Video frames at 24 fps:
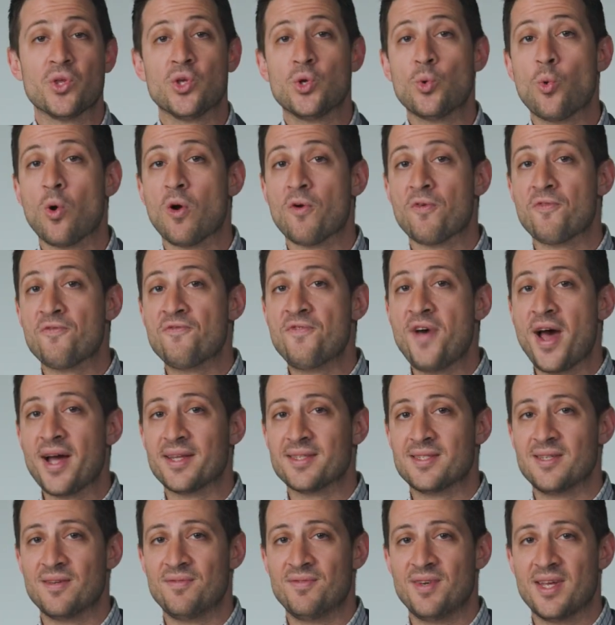Your
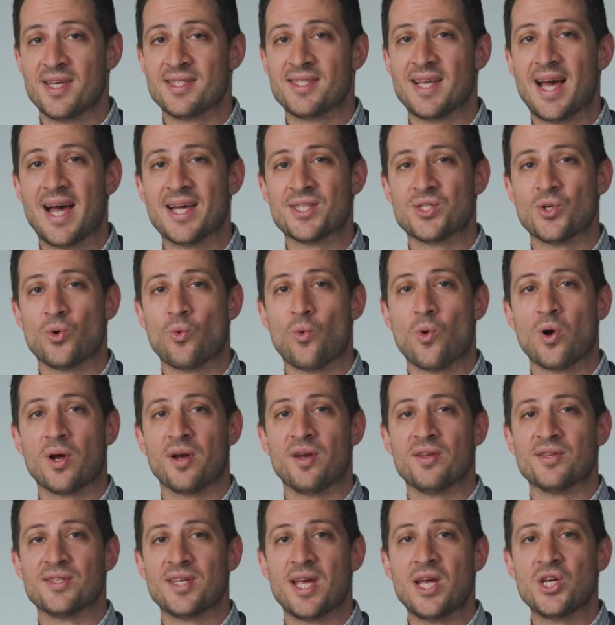effectiveness as an
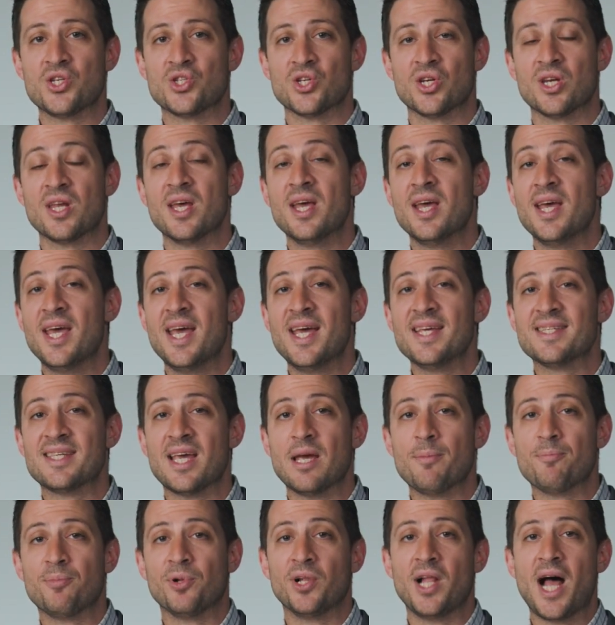organization is
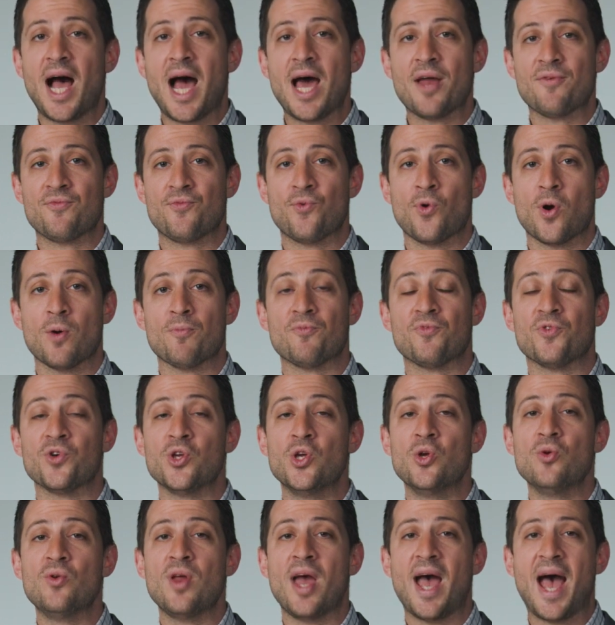a platform for
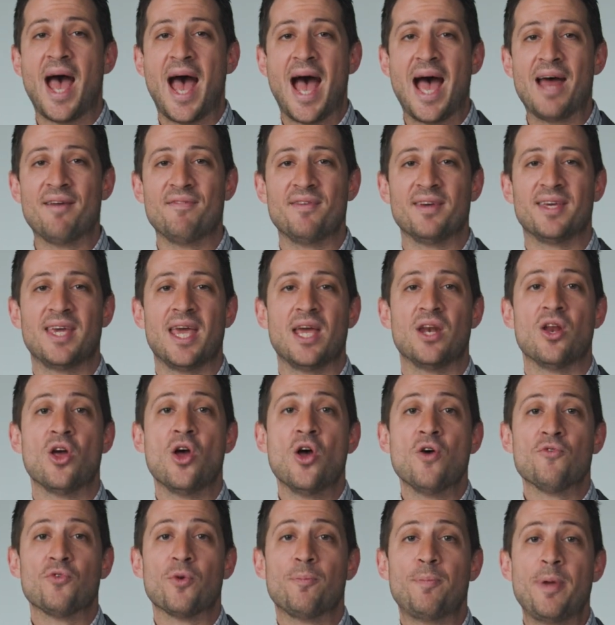you to advocate
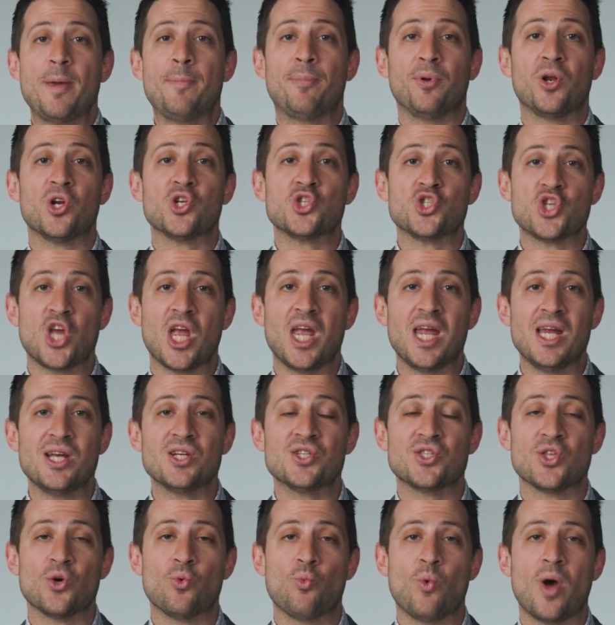for people to
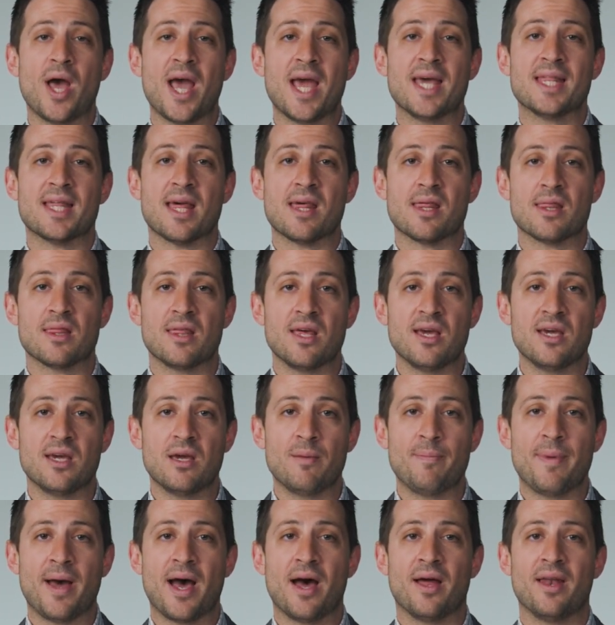change the way they think
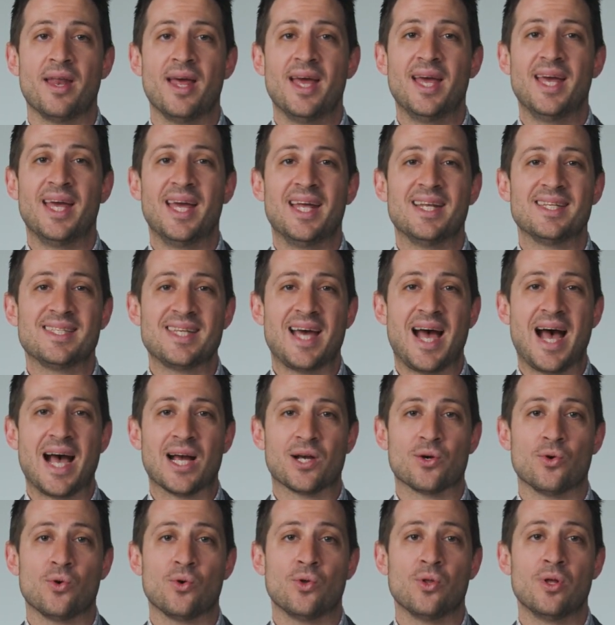about and
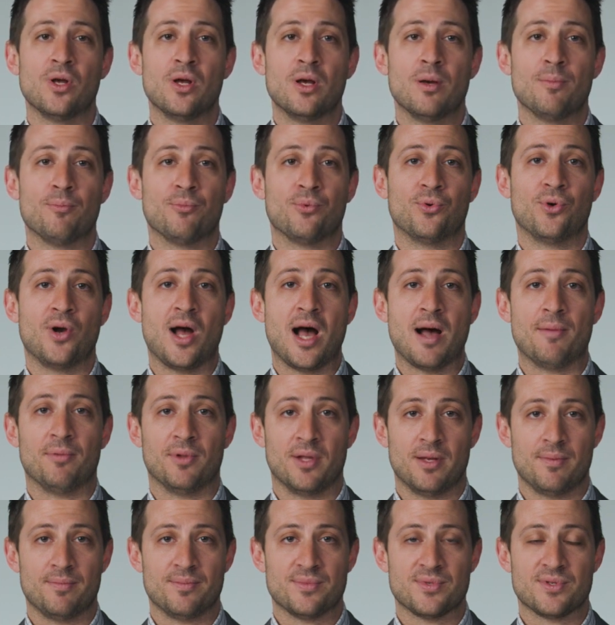tackle
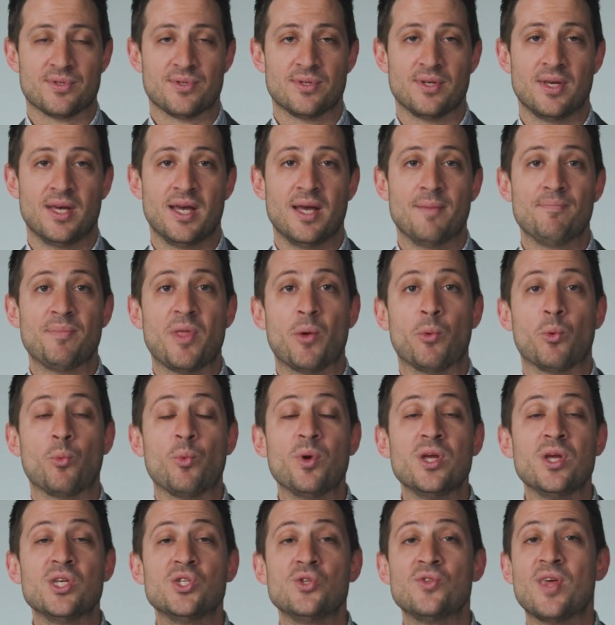problems. And when
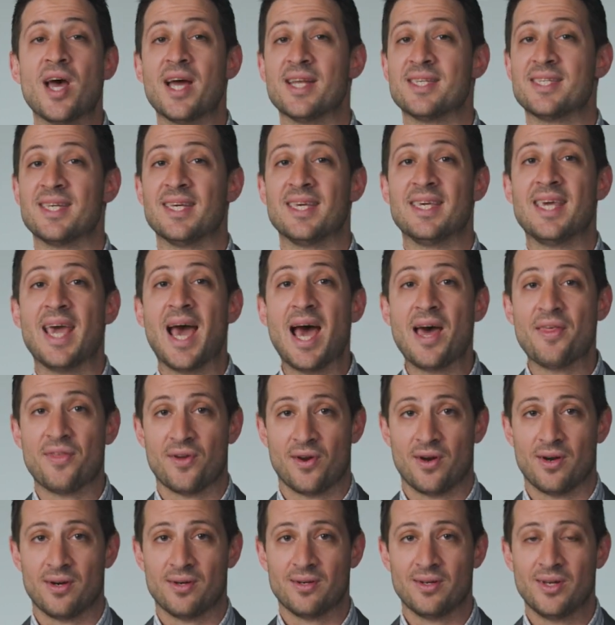we do that
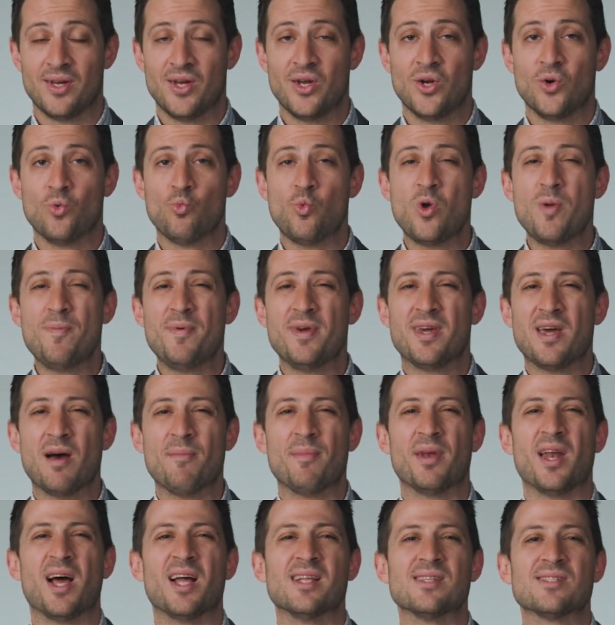together, we become
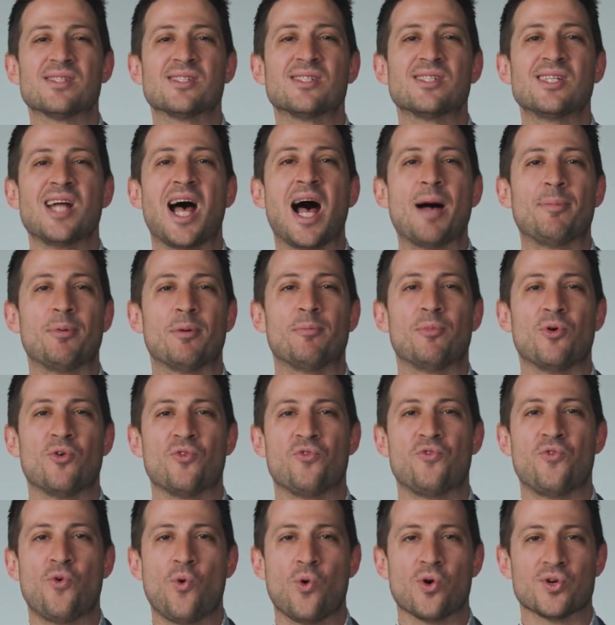an unstoppable
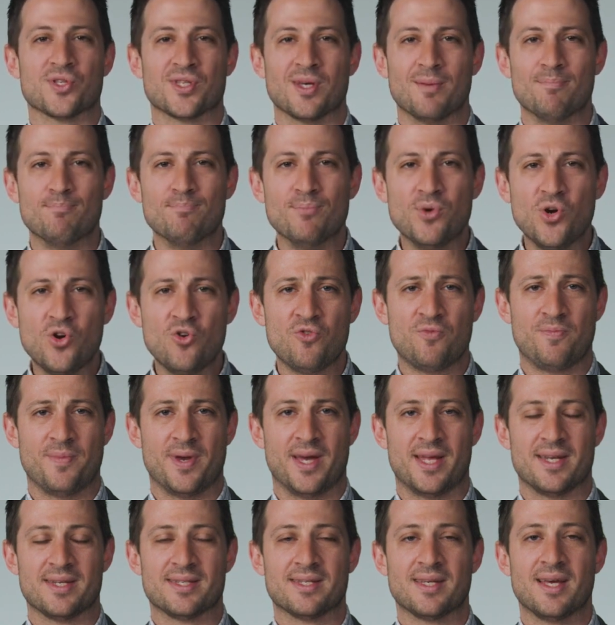force, a
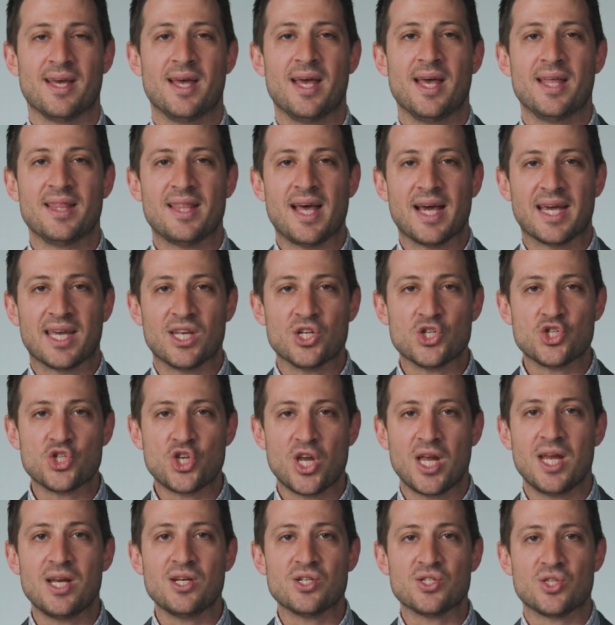movement that can
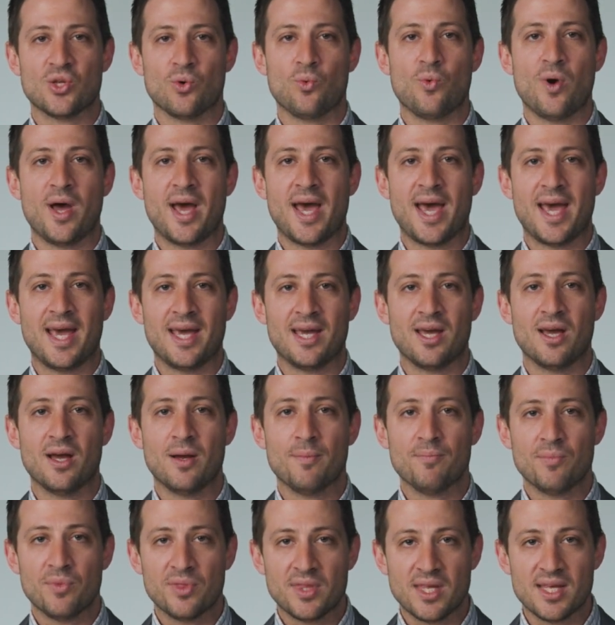change the way
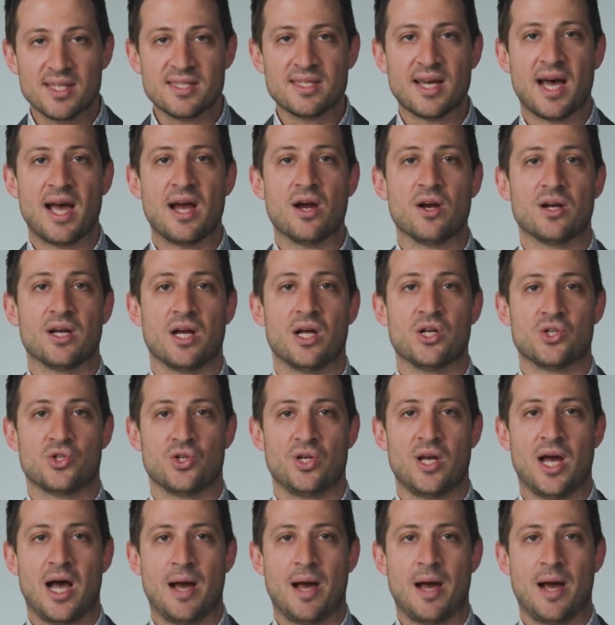the entire country